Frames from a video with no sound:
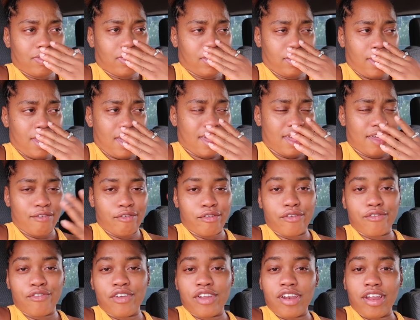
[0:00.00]
yeah, even
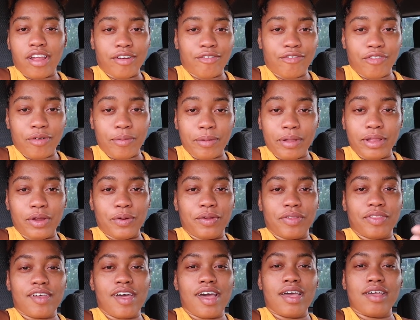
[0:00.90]
if you're not familiar
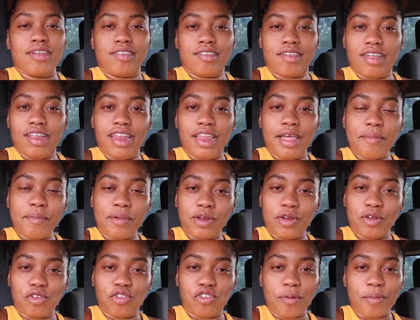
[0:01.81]
with Guys Hill, let me
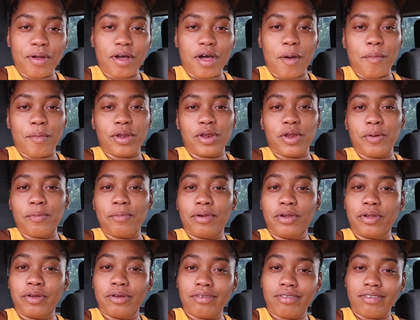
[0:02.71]
know. Drop a comment down
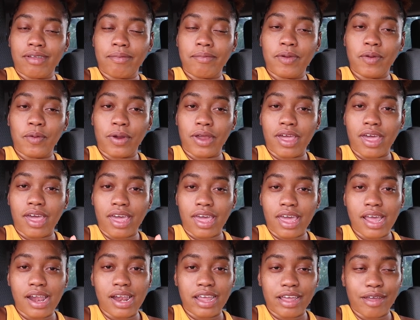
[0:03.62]
below. Tell me where
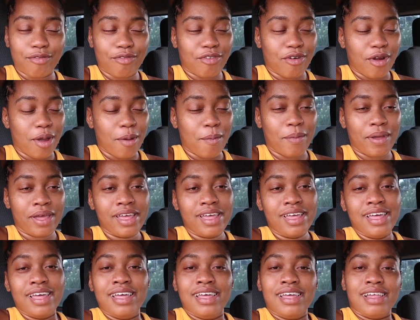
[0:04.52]
you're hailing from.
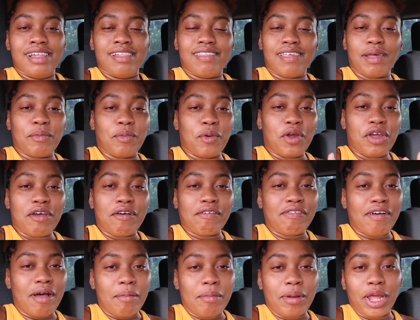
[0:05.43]
Tell me where your
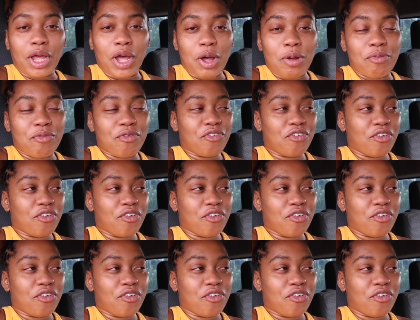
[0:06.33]
family come